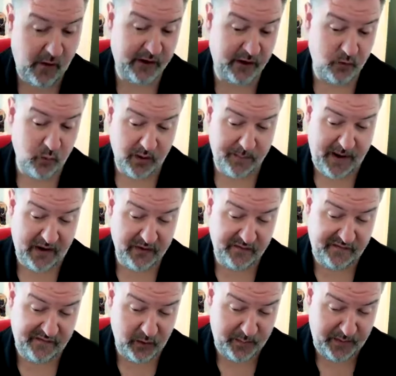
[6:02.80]
very good one about the
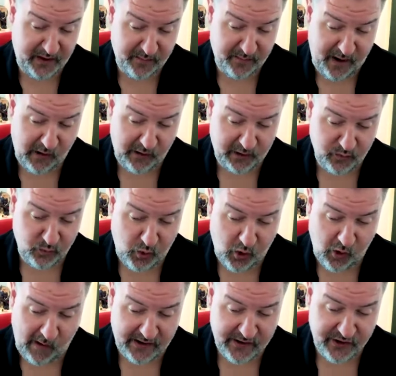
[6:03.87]
Philippine American
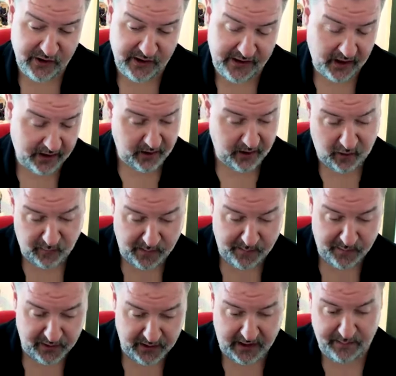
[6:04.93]
War. Actually, I can't
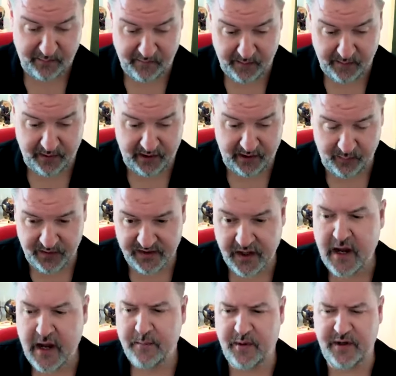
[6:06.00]
remember the name of it, but it was.
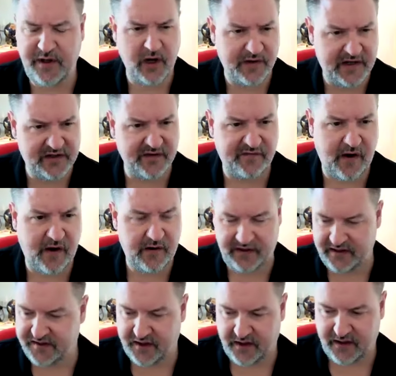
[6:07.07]
But you know, these are very,
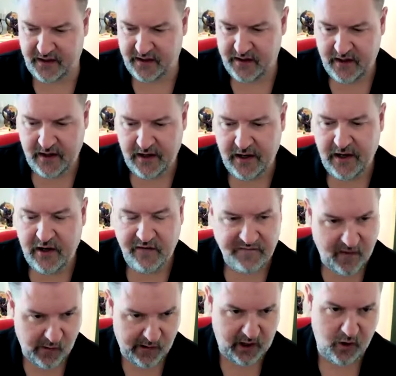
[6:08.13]
these are
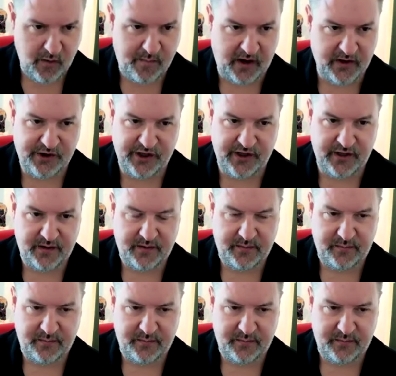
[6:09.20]
very low budget.